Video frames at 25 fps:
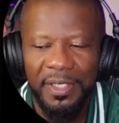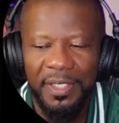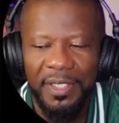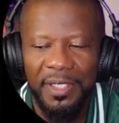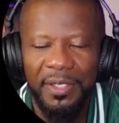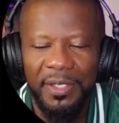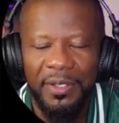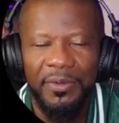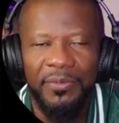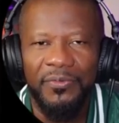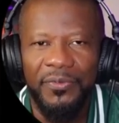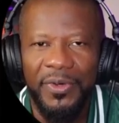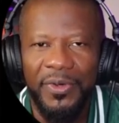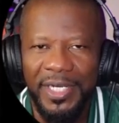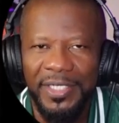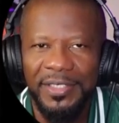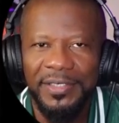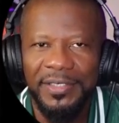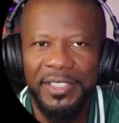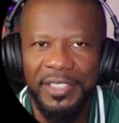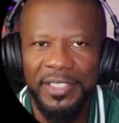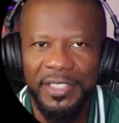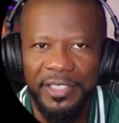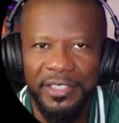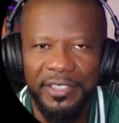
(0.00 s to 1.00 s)
Right
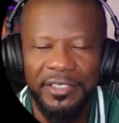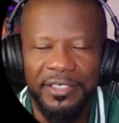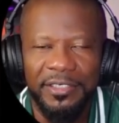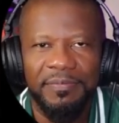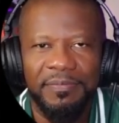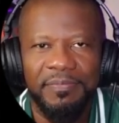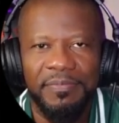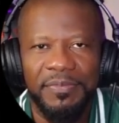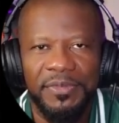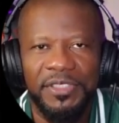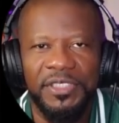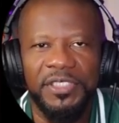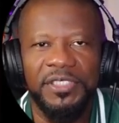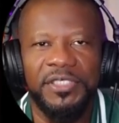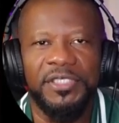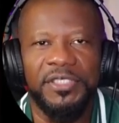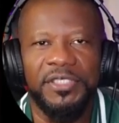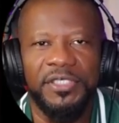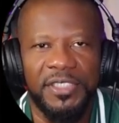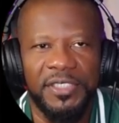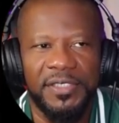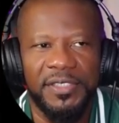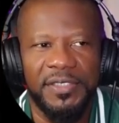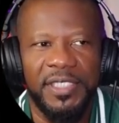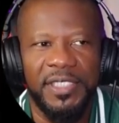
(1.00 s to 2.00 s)
there, she should
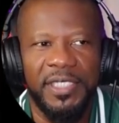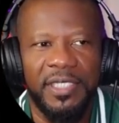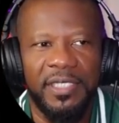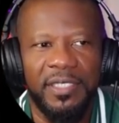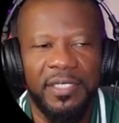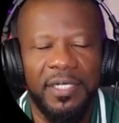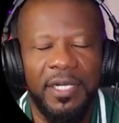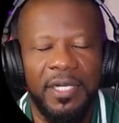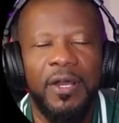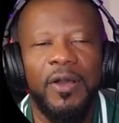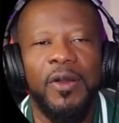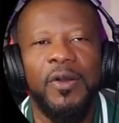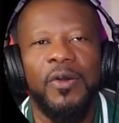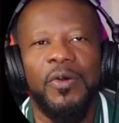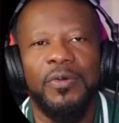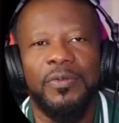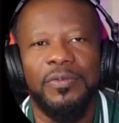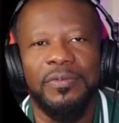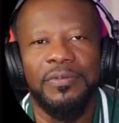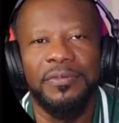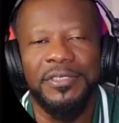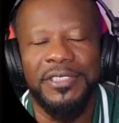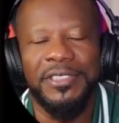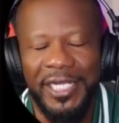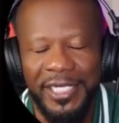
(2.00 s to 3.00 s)
have said, "Oh,
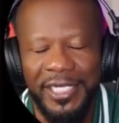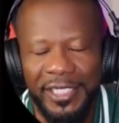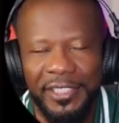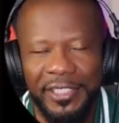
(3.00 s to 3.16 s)
dang,